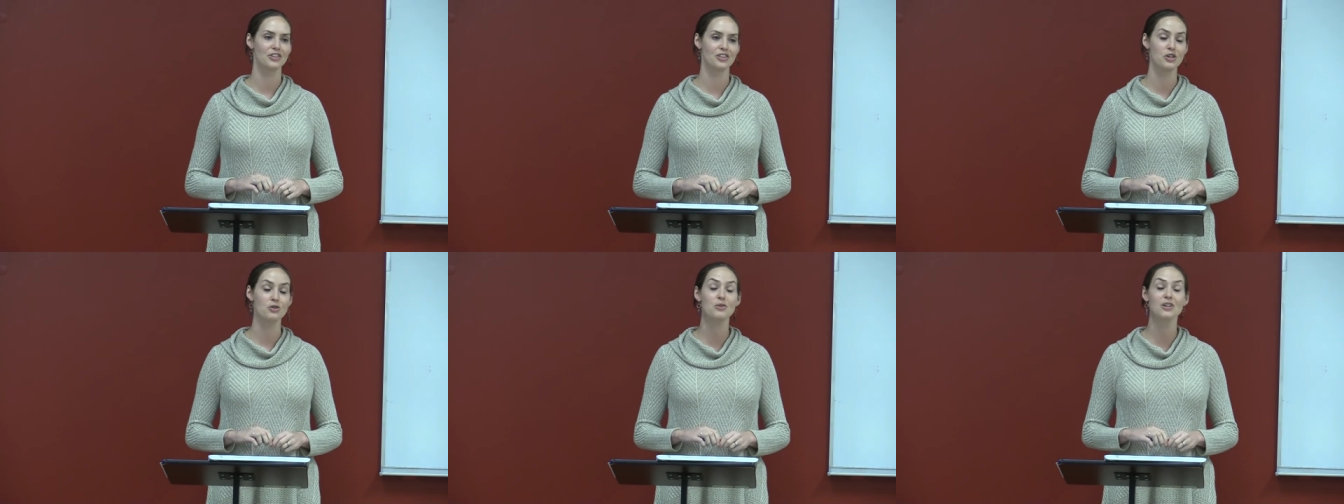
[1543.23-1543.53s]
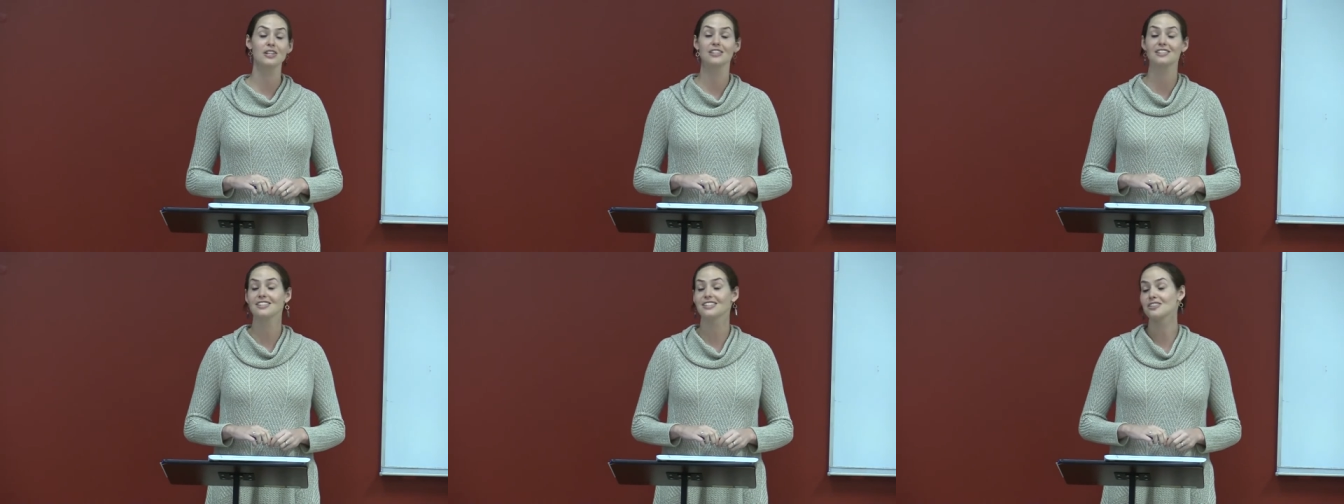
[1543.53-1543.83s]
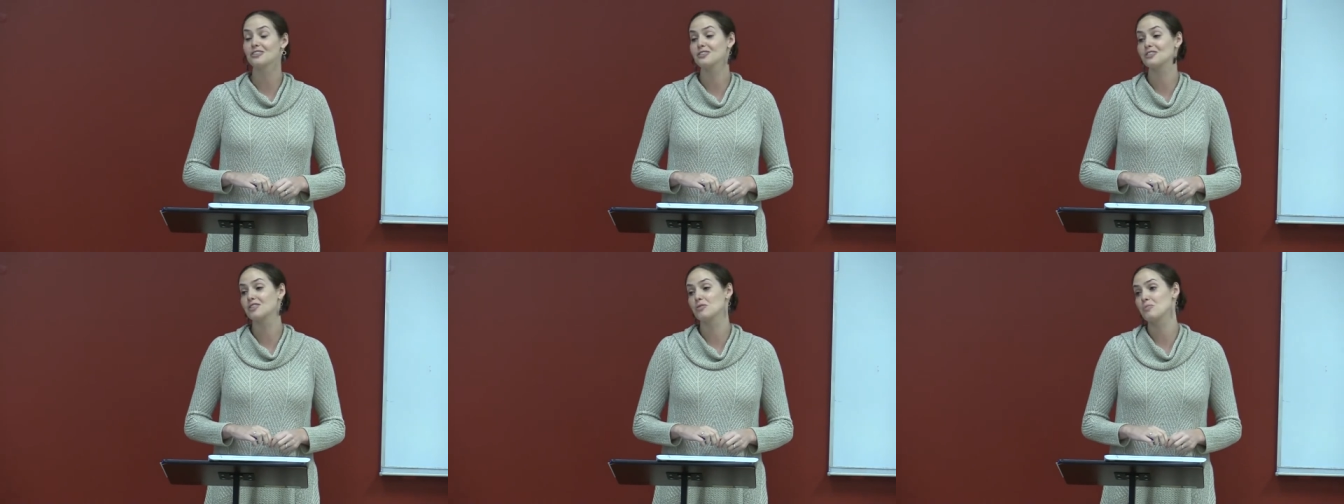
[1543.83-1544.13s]
you can
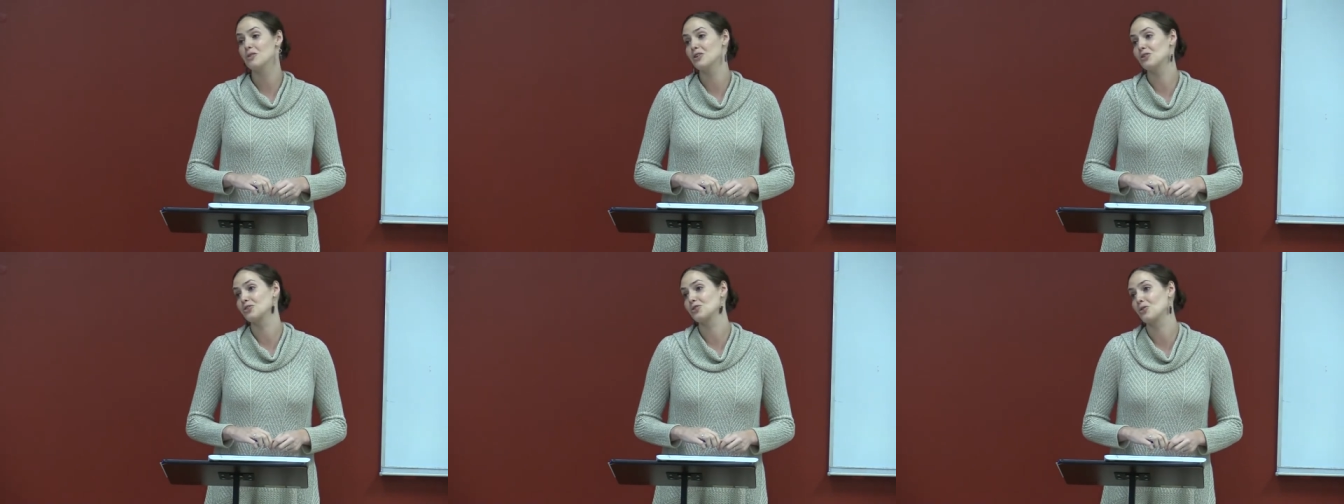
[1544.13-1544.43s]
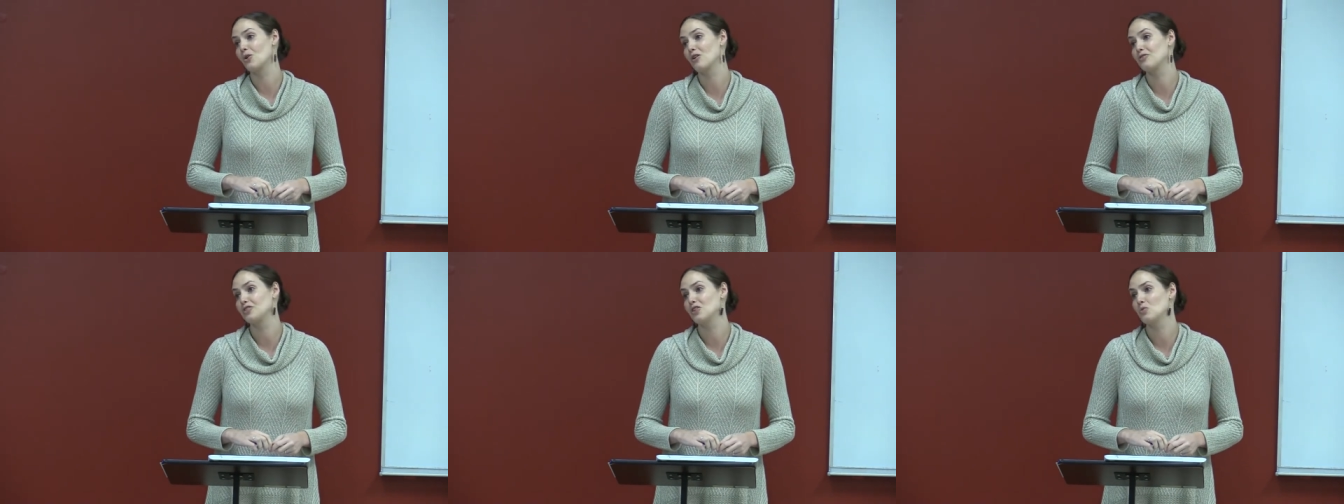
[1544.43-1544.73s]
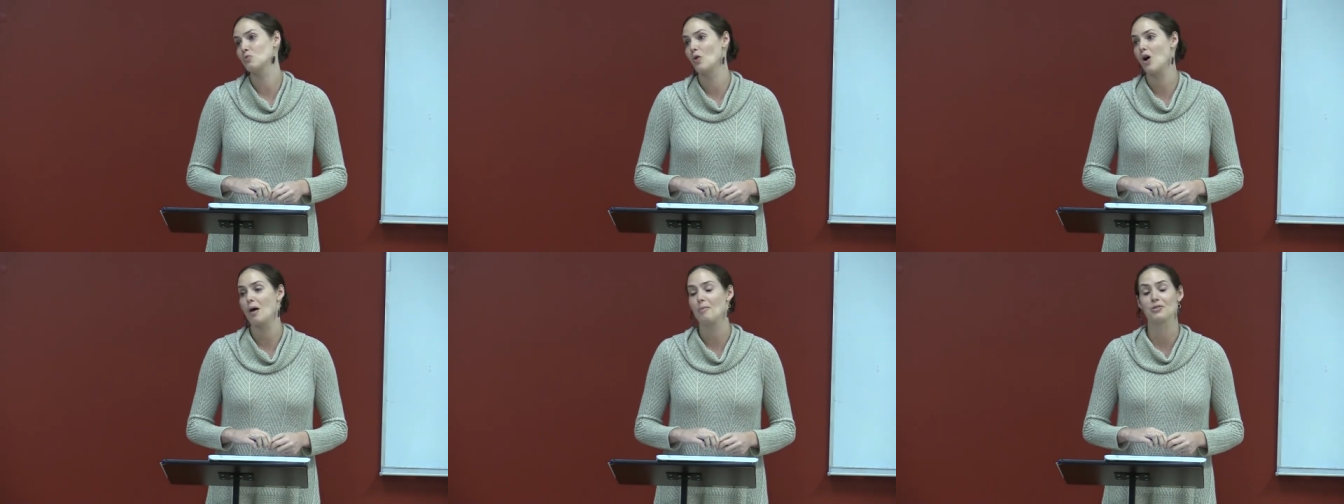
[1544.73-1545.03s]
still submit your score if you
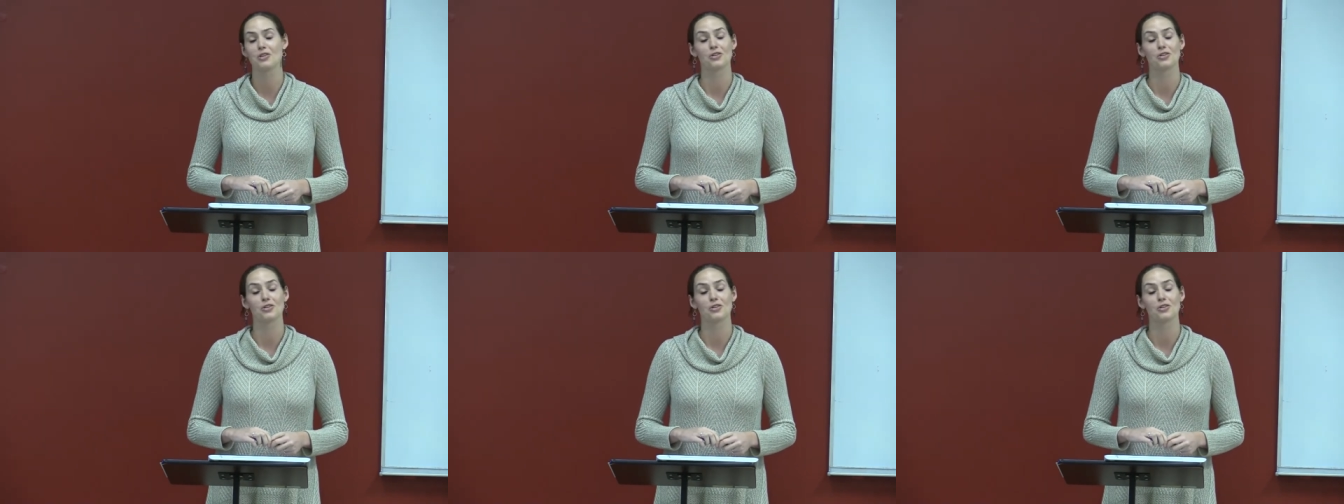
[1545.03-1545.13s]
want,